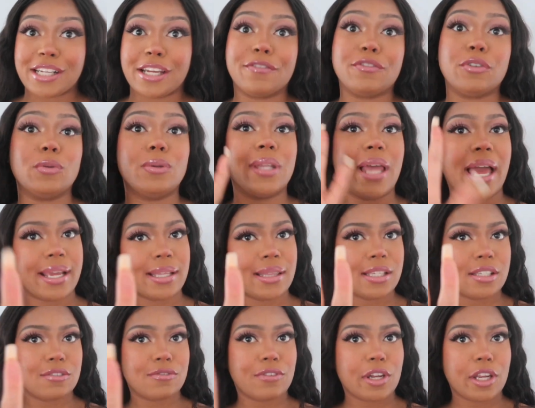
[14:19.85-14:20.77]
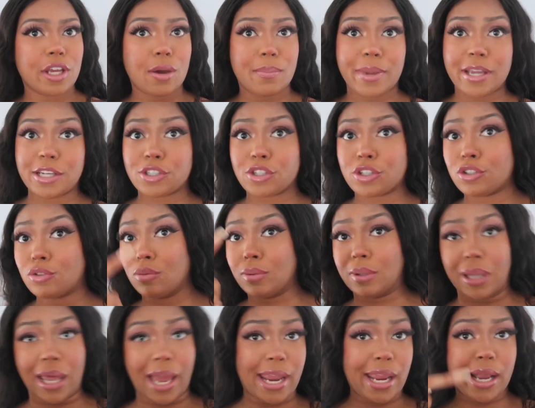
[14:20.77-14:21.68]
If you like this video, make sure you
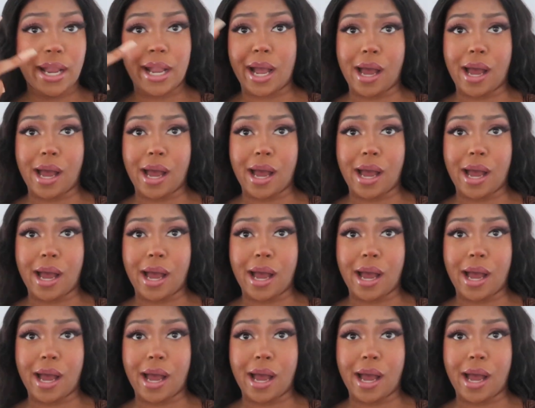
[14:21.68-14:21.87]
like,